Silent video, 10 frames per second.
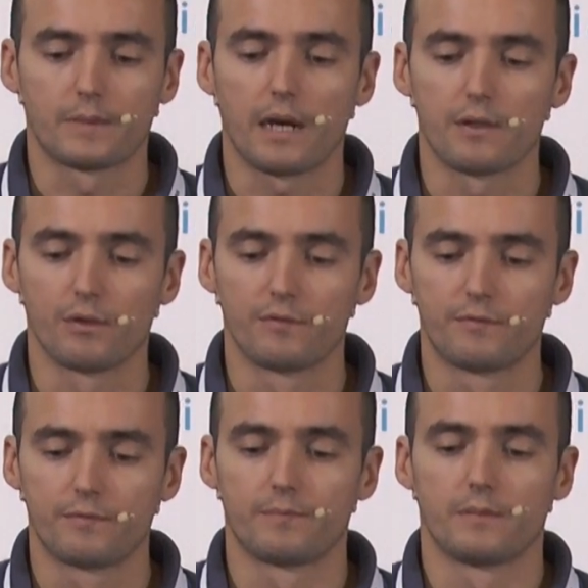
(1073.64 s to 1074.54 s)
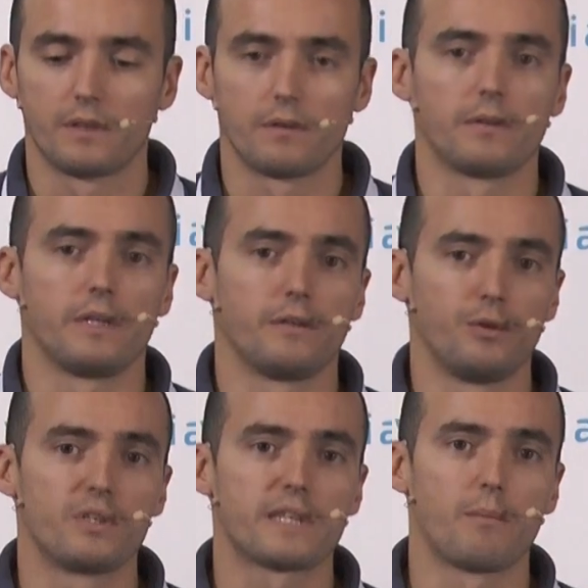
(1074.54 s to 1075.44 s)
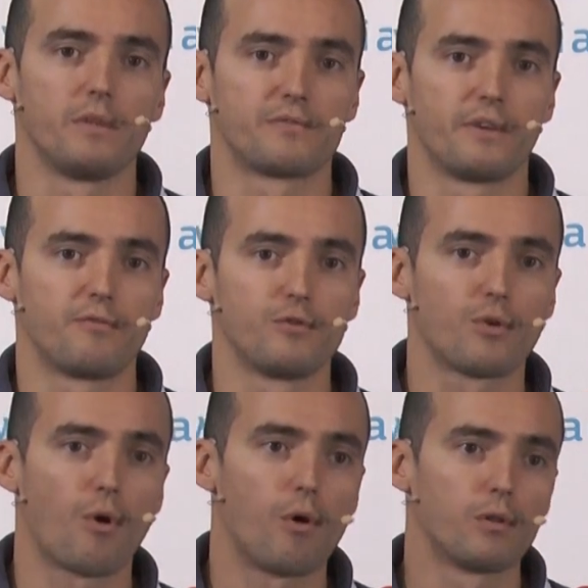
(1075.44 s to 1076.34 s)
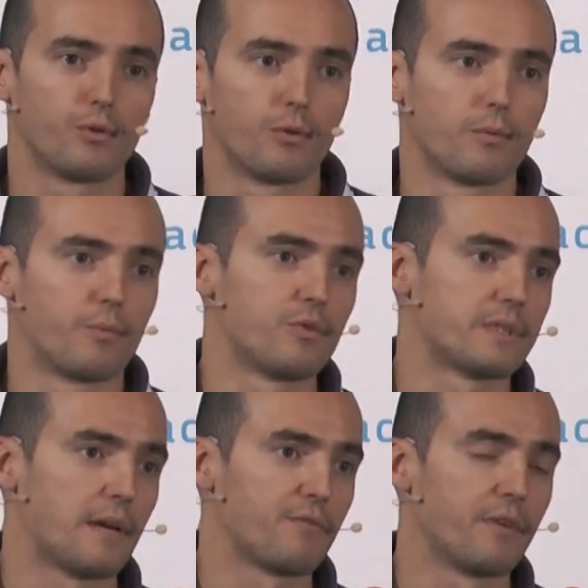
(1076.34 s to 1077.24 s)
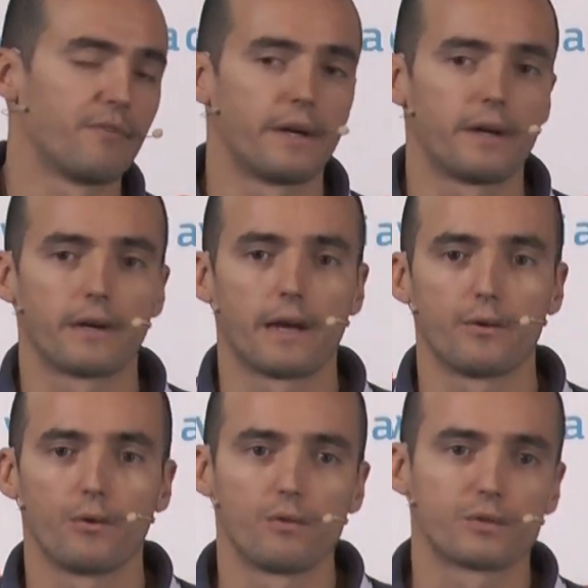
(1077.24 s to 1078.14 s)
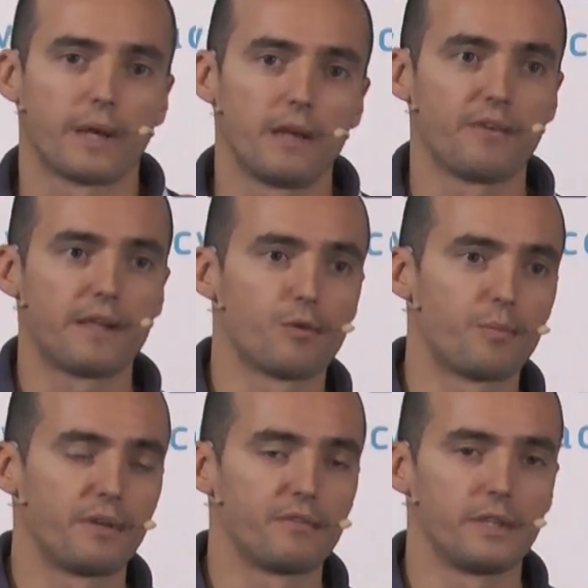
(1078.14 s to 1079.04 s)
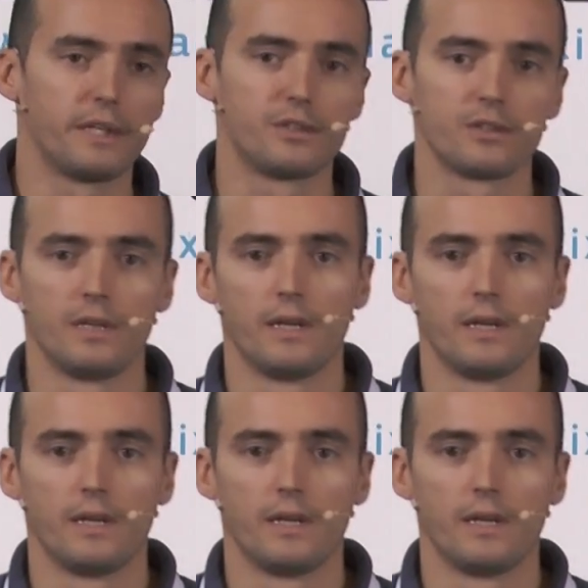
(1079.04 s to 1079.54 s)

kind of, you establish the foothold, you put something there, and you also elevate your privilege,